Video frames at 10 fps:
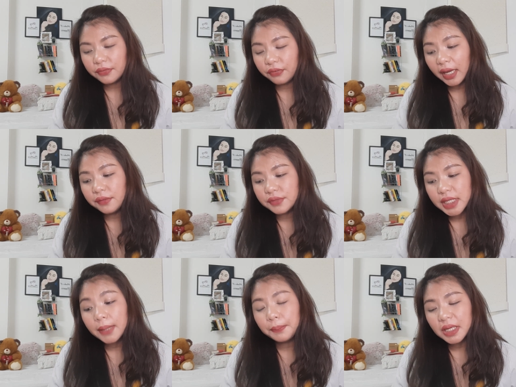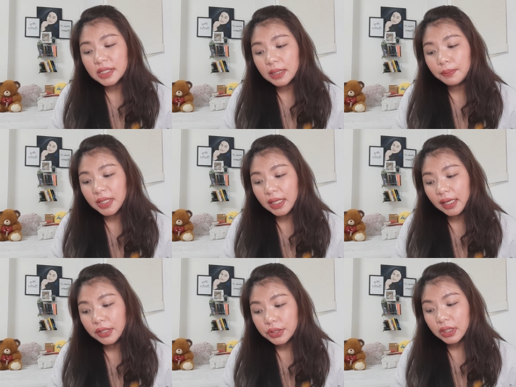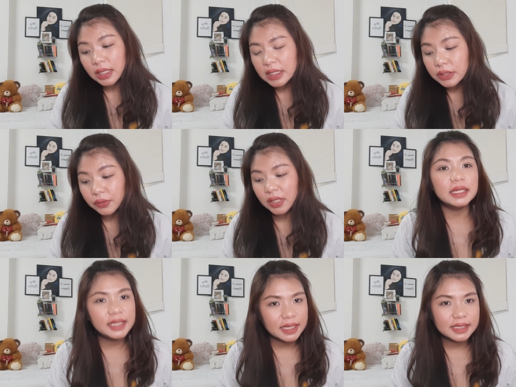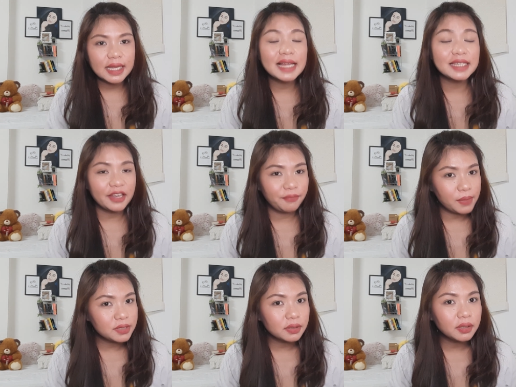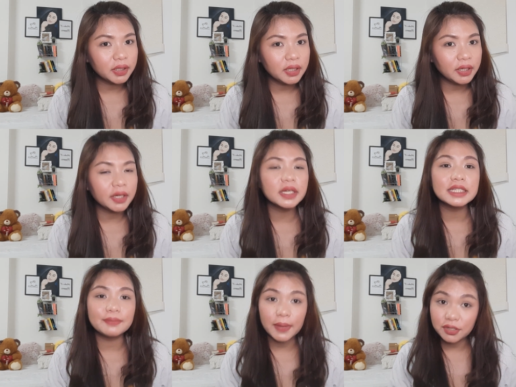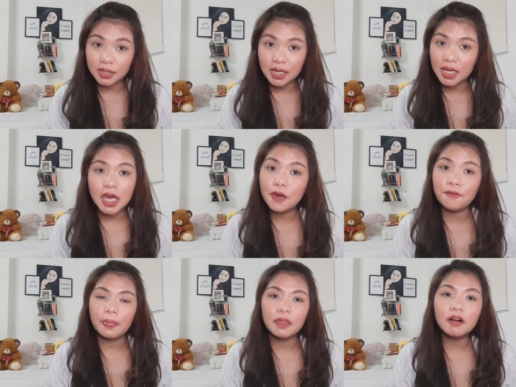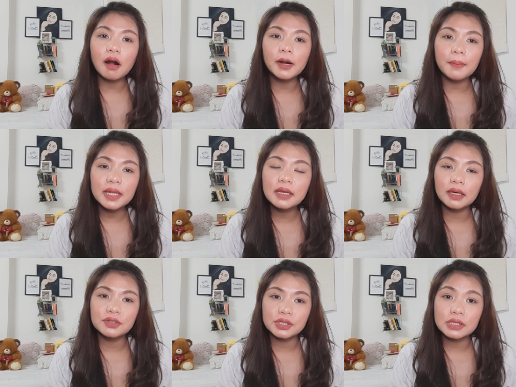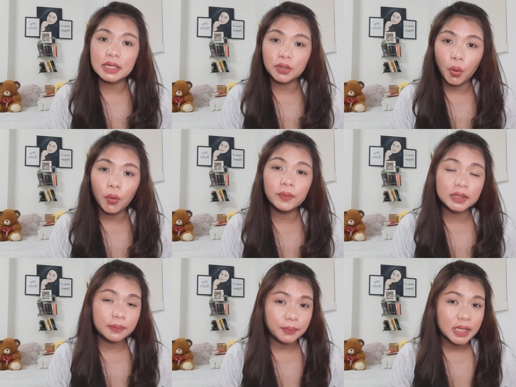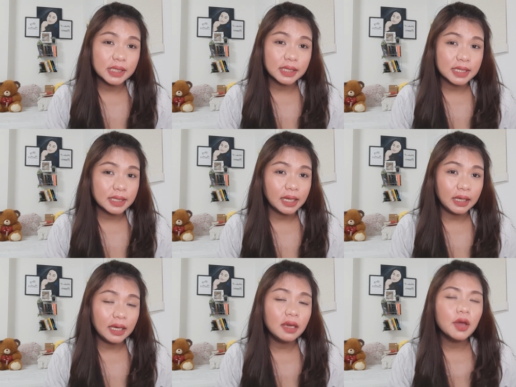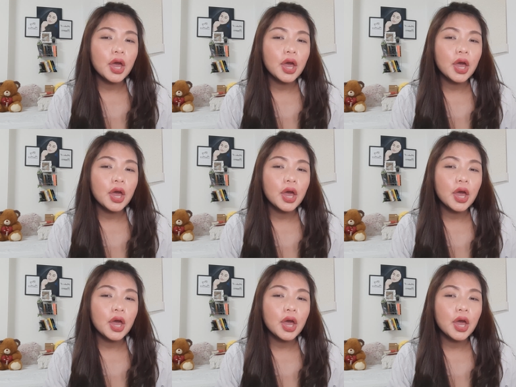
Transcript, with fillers: five, check patient medication history. Yes, as I've mentioned earlier, especially if there are medications at home that the patient is taking,